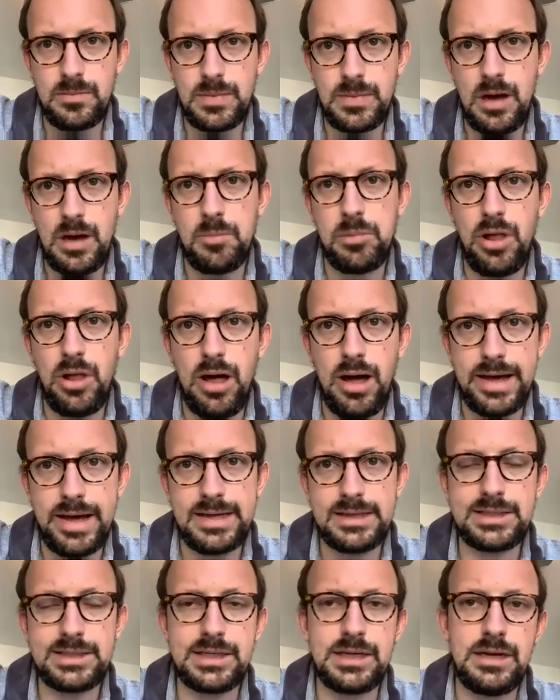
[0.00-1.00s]

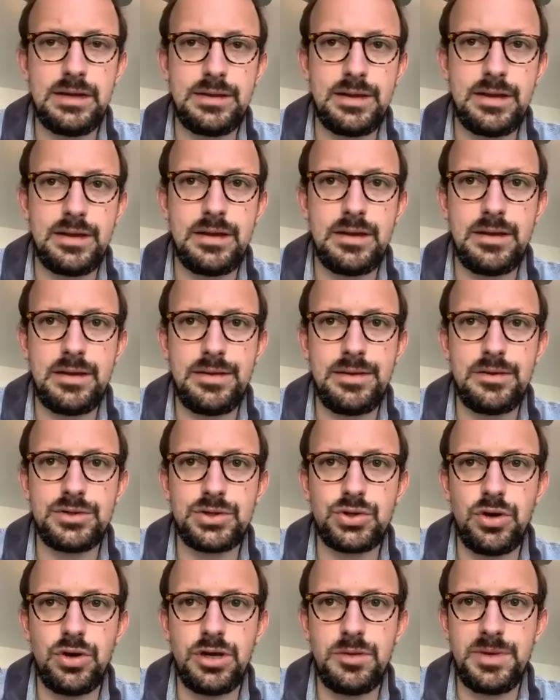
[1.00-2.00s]
applies. There's
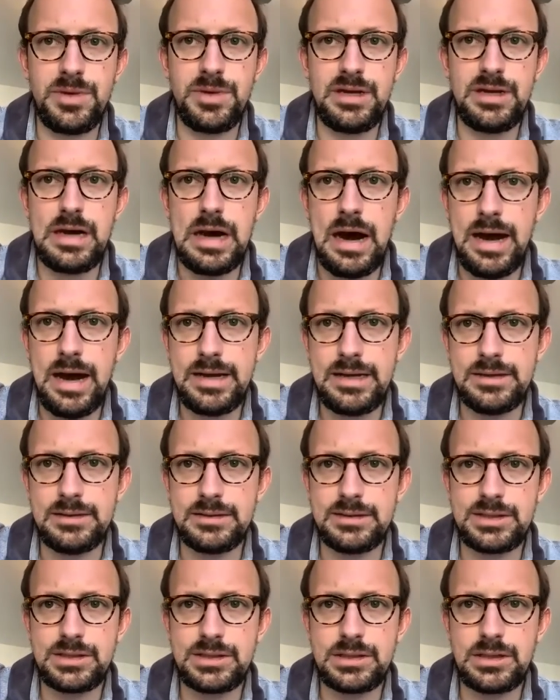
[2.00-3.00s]
going to be
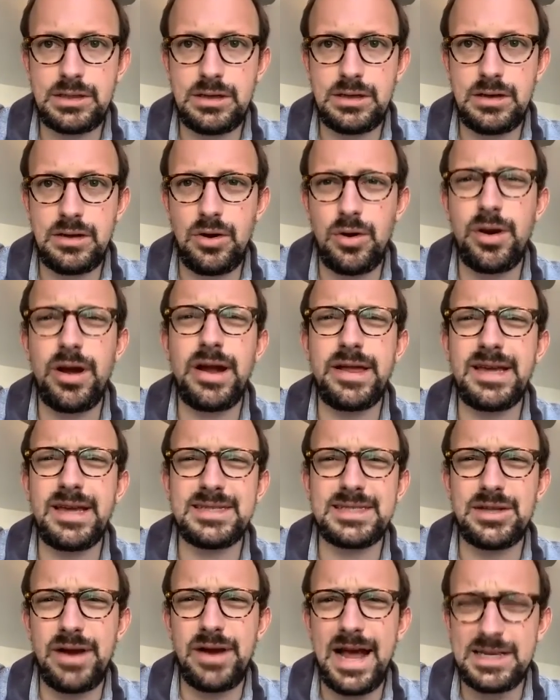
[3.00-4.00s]
guidance, or I
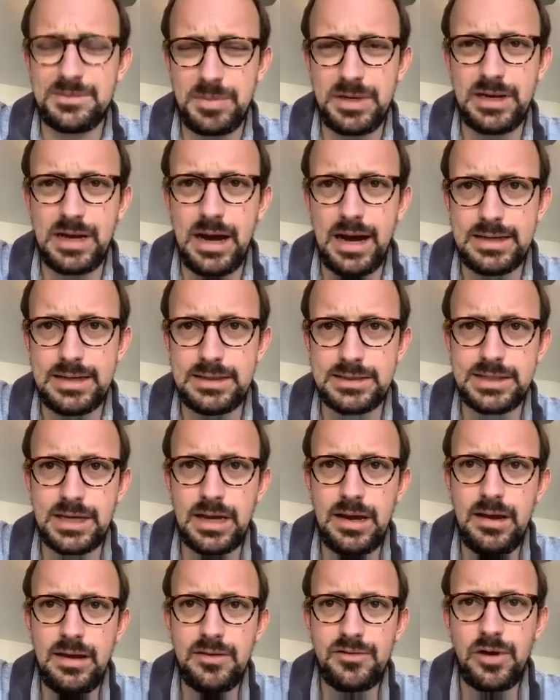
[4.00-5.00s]
guess there has been guidance
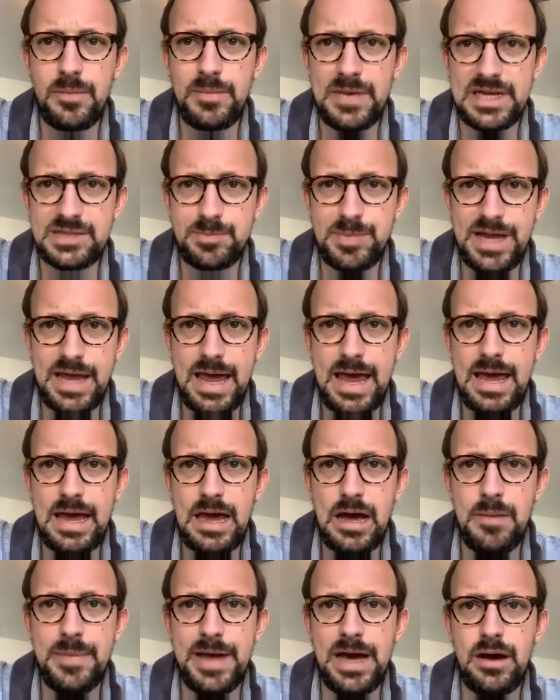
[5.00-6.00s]
from
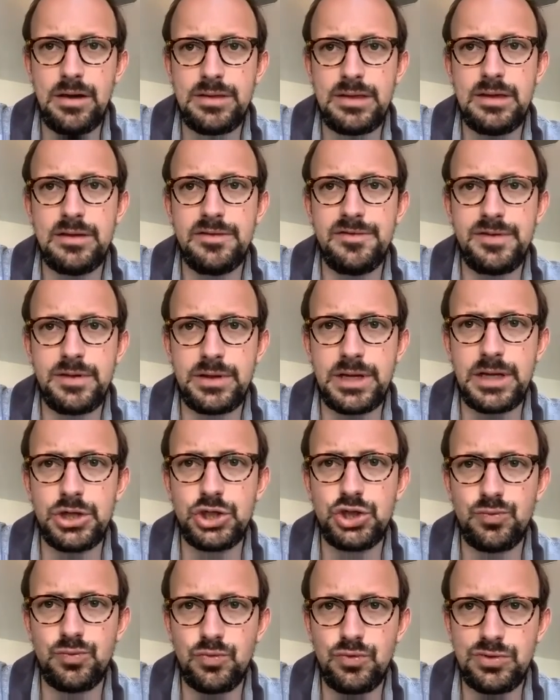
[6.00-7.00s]
SBA about the
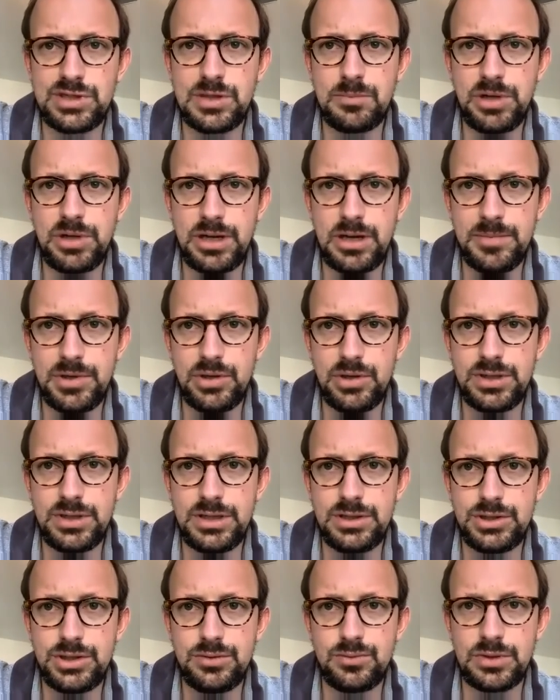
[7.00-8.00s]
affiliation rules
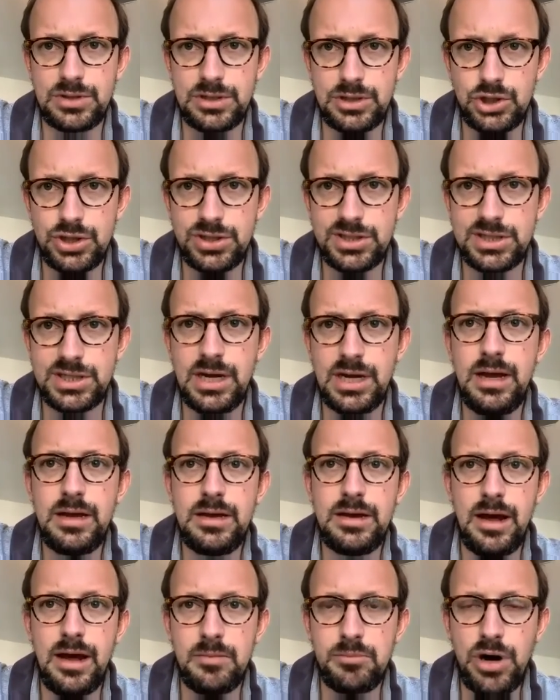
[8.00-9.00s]
applicability to religious
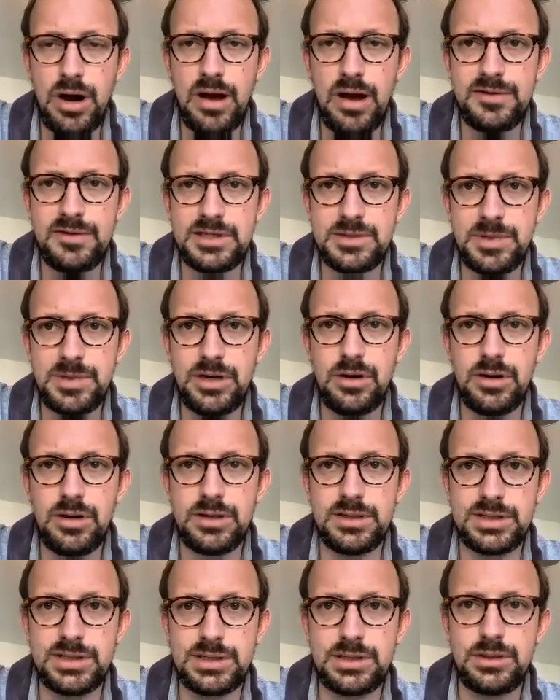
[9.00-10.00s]
nonprofits,
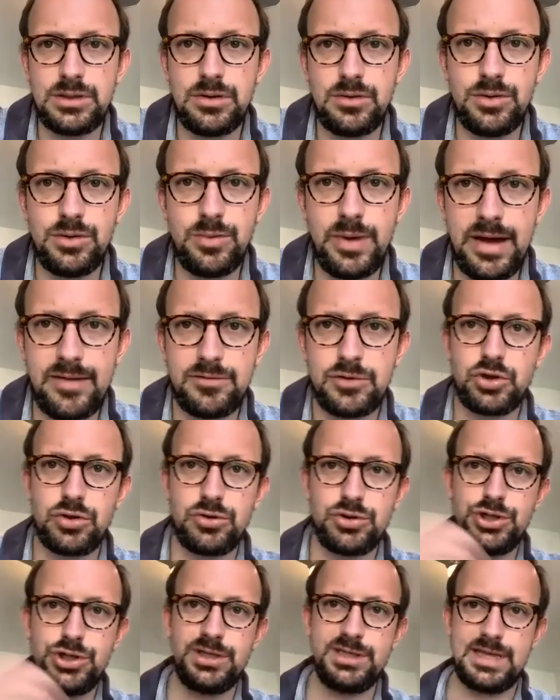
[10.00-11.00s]
because you have
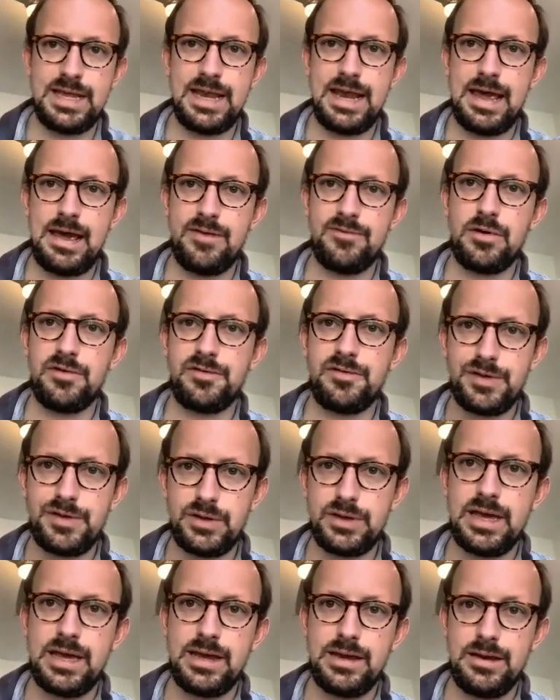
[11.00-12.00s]
churches that have
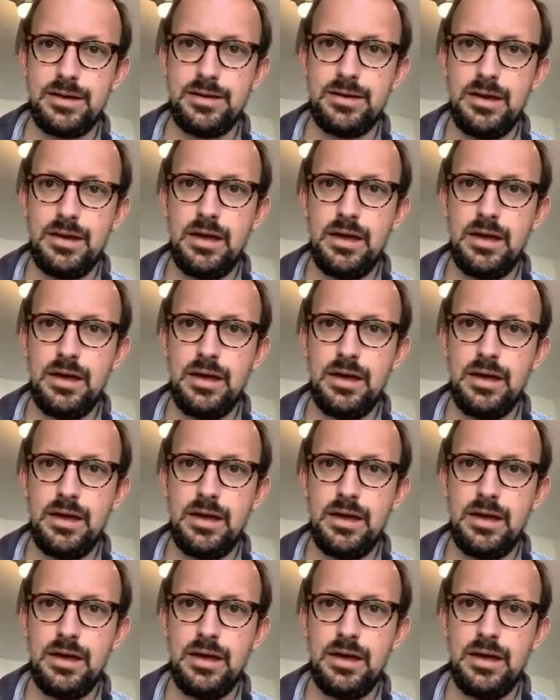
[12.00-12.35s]
affiliated